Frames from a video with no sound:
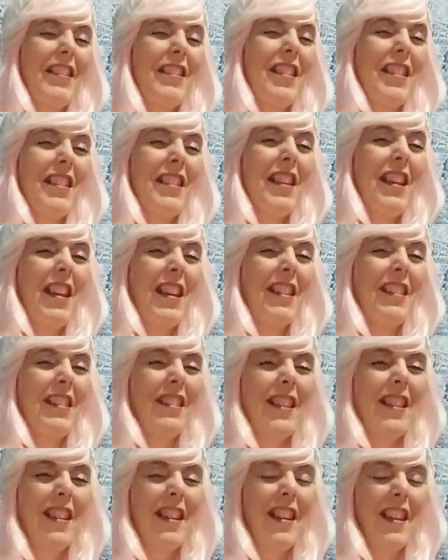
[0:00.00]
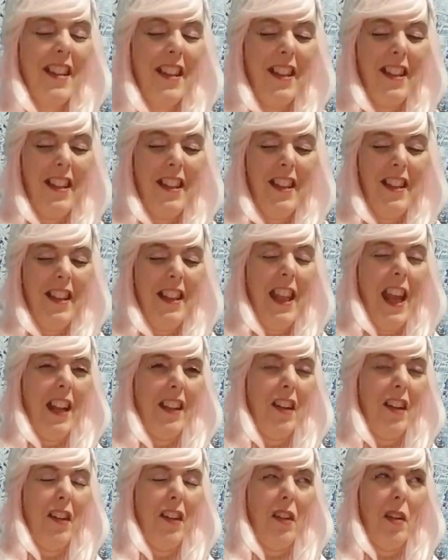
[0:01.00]
Just saying.
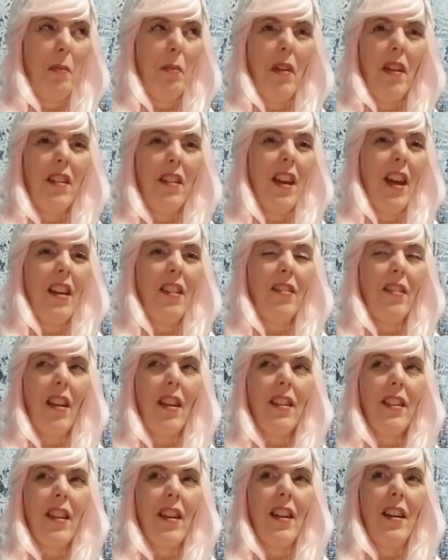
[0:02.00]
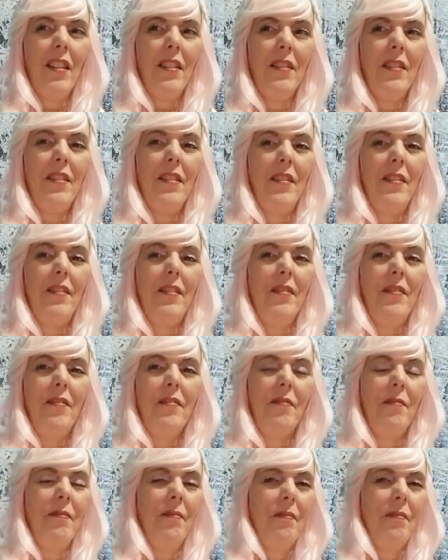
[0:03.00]
Not literally, but yeah, I don't like that.
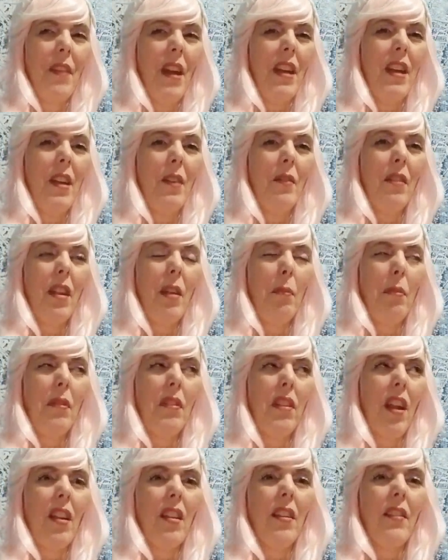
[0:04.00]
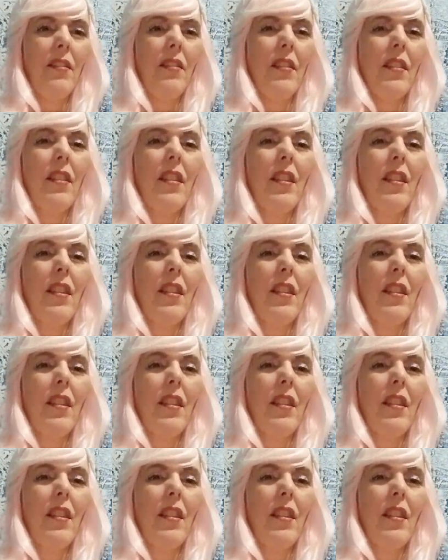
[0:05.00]
I get really protective.